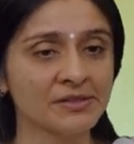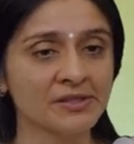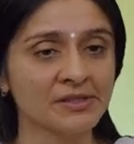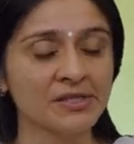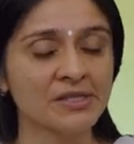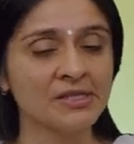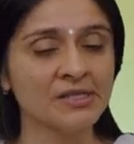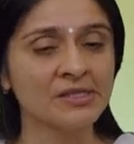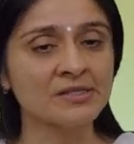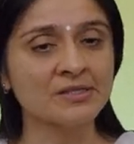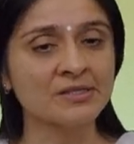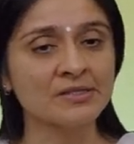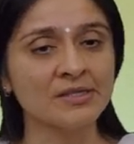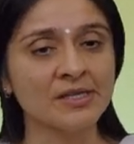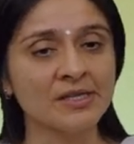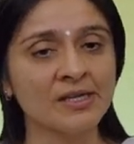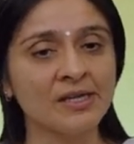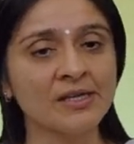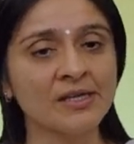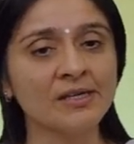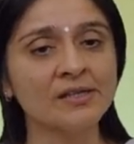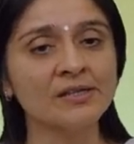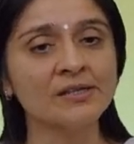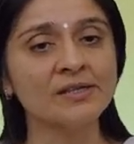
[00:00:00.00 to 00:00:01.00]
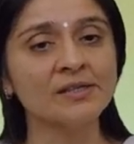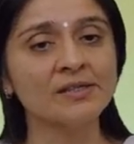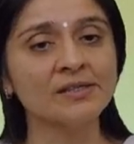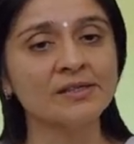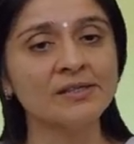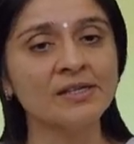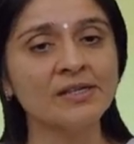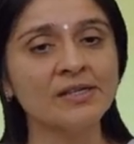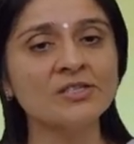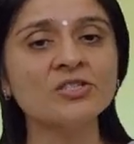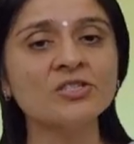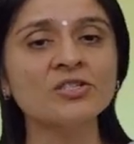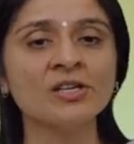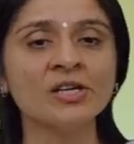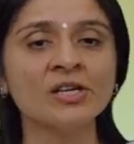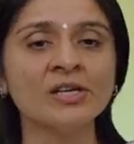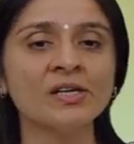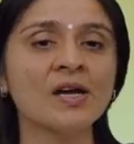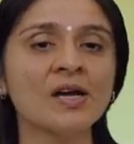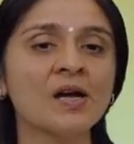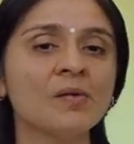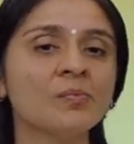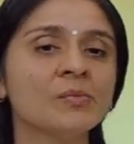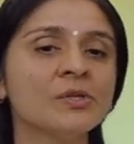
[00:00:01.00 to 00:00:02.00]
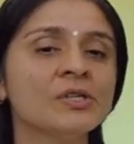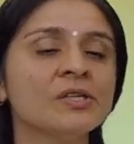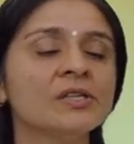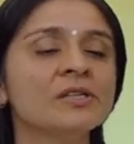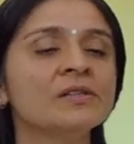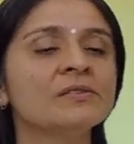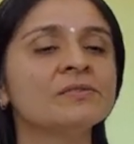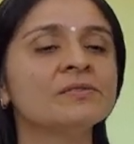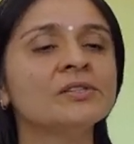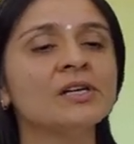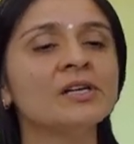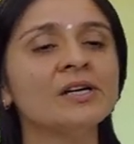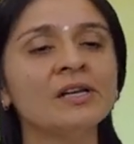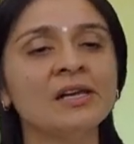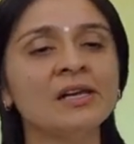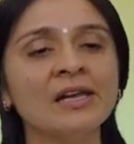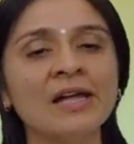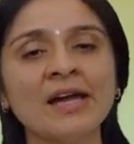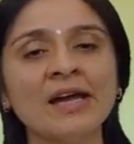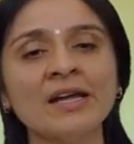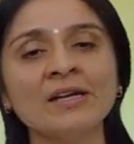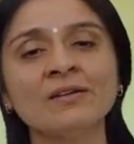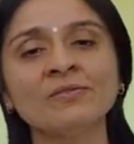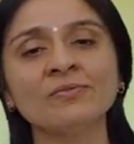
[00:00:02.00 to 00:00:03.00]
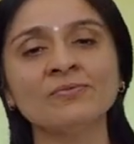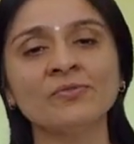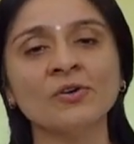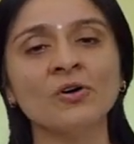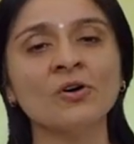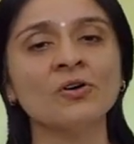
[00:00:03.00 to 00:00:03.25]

He's saying that Sri Rama lived a life